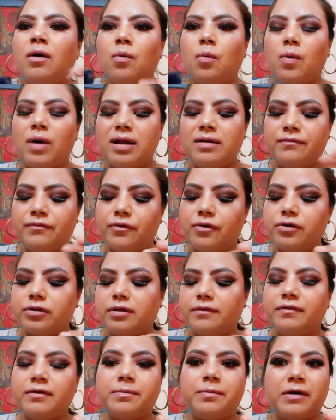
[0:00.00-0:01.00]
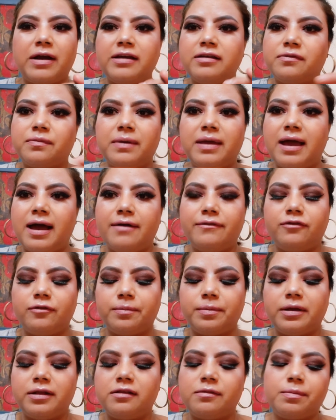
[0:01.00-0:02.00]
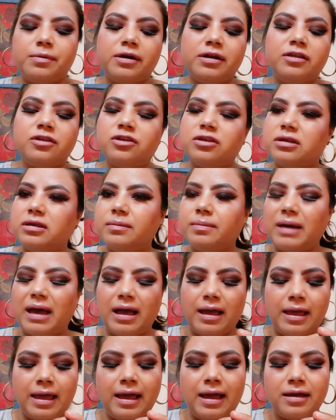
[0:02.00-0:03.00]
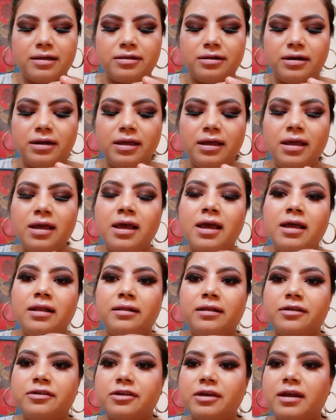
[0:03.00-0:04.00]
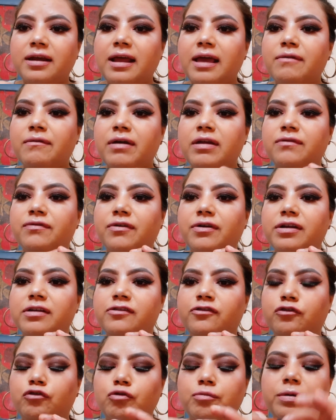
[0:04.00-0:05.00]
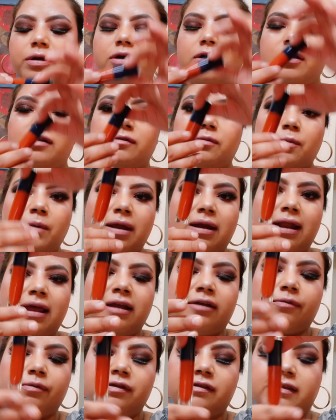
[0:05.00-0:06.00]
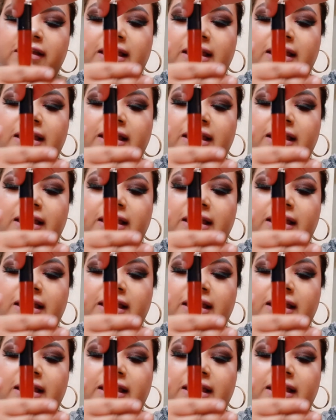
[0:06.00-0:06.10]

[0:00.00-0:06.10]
1/4 of the price we have to pay. It's pretty cheap. Actually the shade I went for is 2, because when it was